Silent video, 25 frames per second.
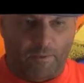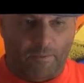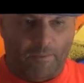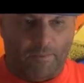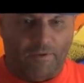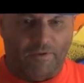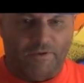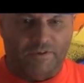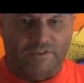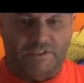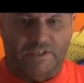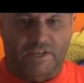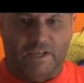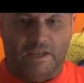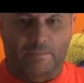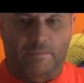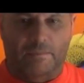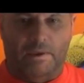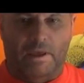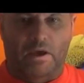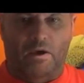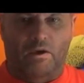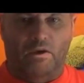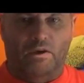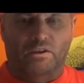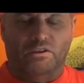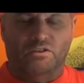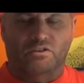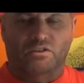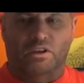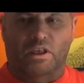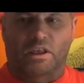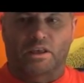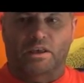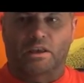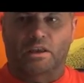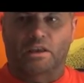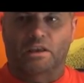remember his name now. It's
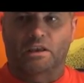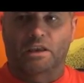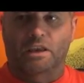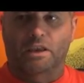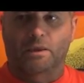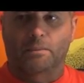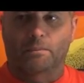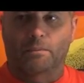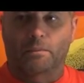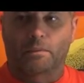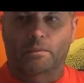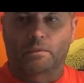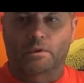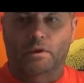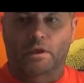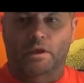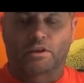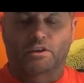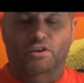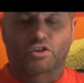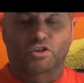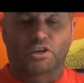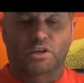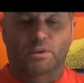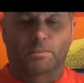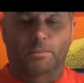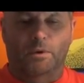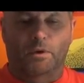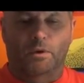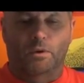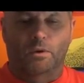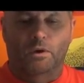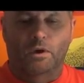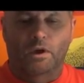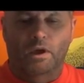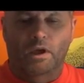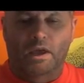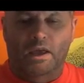like
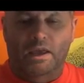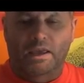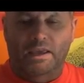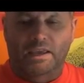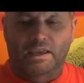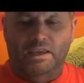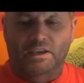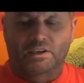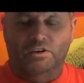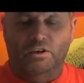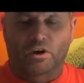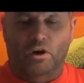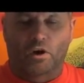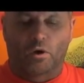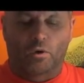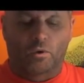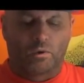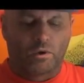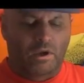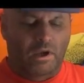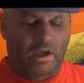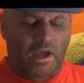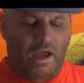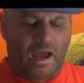Shibu Ito.